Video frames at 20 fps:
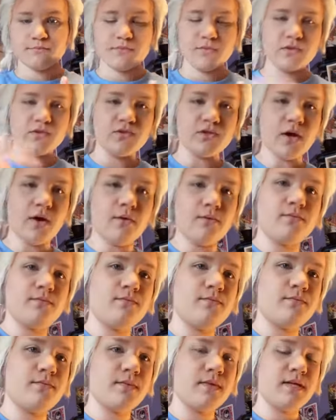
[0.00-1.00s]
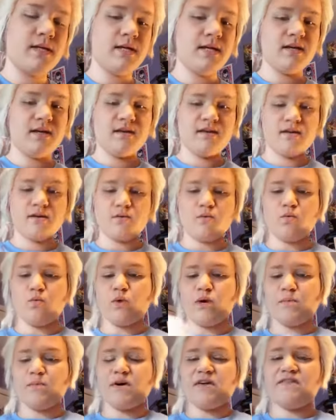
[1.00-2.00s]
So, I've
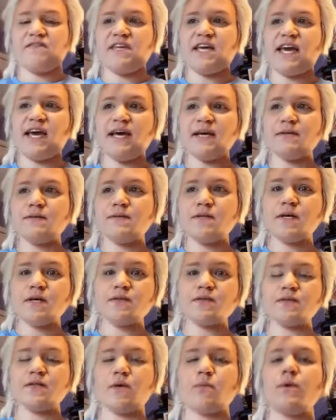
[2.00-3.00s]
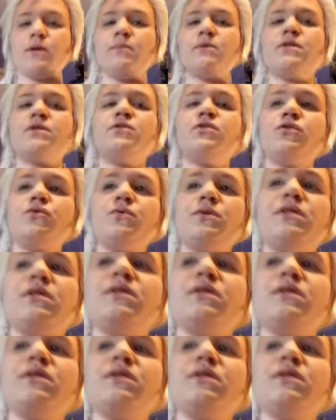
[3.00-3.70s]
got the excess. Now what I'm going to do with